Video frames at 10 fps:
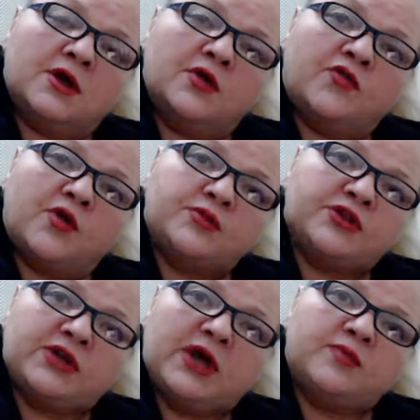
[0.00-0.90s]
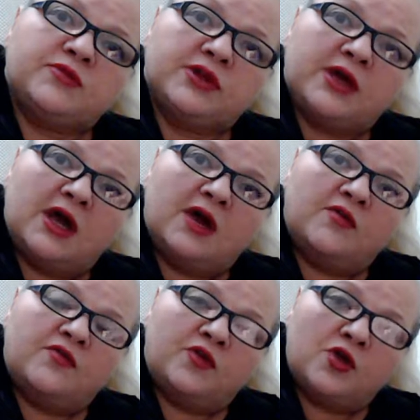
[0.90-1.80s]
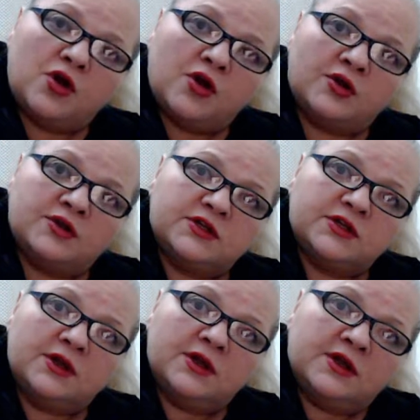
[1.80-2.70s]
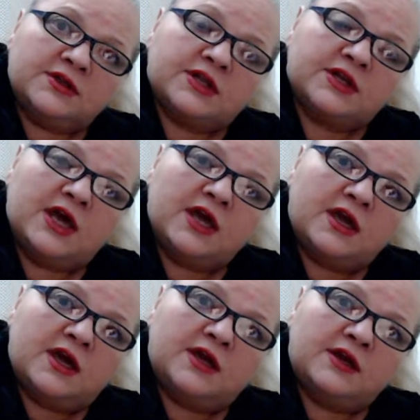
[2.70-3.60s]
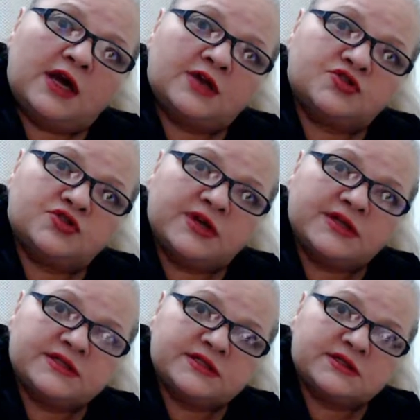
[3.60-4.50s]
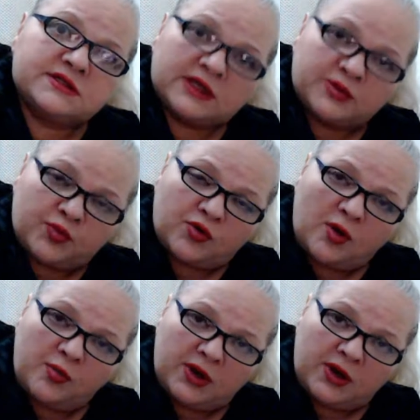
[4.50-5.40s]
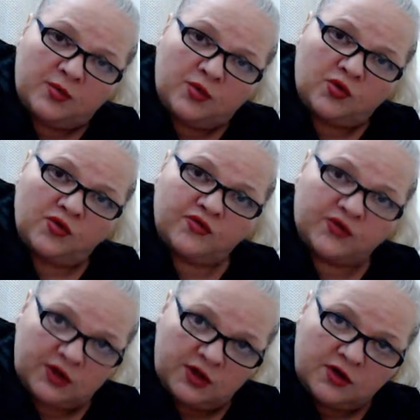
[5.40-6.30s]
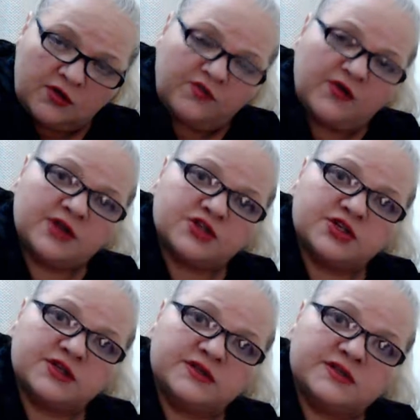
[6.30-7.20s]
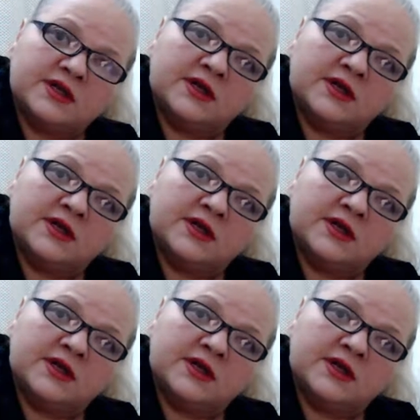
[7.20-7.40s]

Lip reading: from the time that I have learned that I can address that problem with the ear infections,